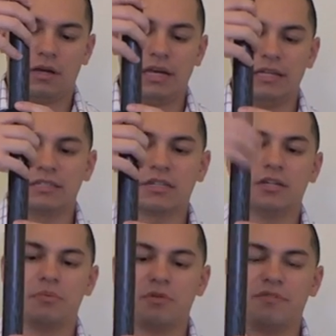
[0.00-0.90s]
And it's
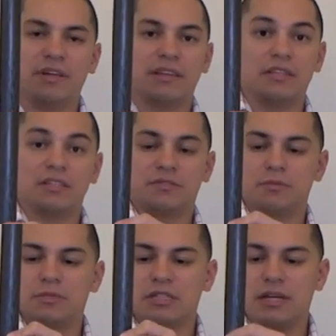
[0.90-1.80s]
gonna prevent this
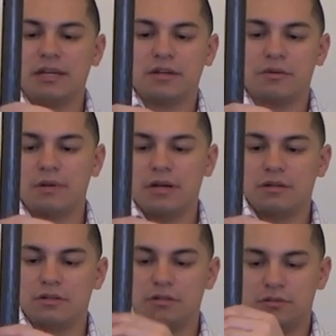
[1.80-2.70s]
from sliding
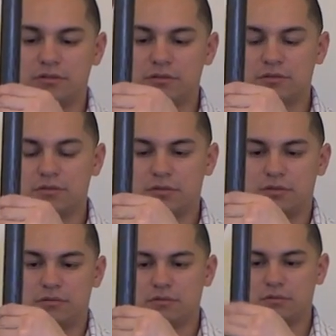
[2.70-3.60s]
around on
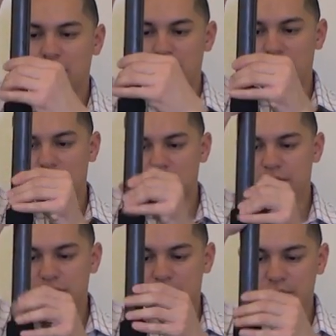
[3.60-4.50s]
you. So,
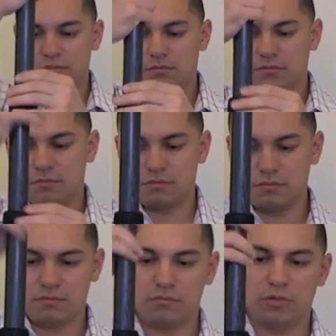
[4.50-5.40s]

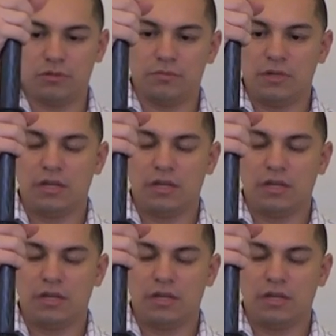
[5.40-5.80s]
boom.